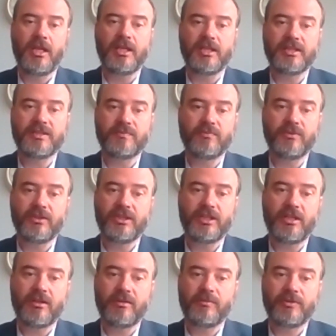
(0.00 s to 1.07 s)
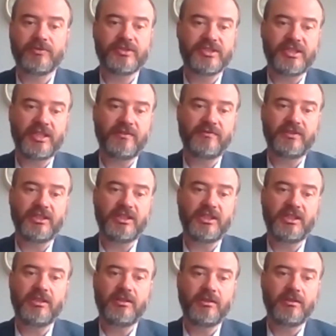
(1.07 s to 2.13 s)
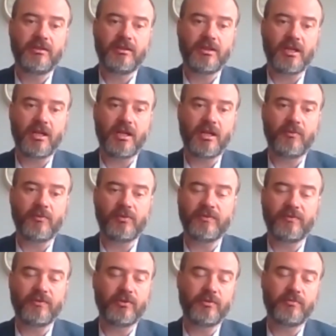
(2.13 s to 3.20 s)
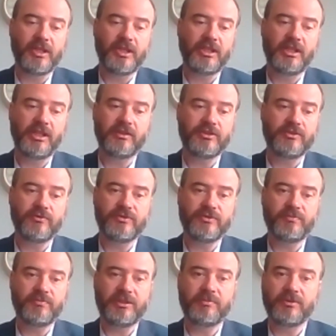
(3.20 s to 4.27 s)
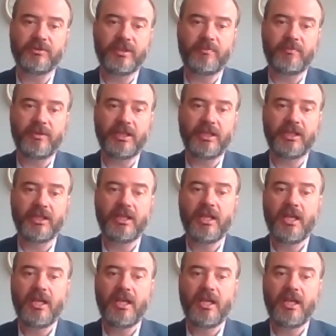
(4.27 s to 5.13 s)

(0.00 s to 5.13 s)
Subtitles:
It's really all about safety. We've heard many issues of people that being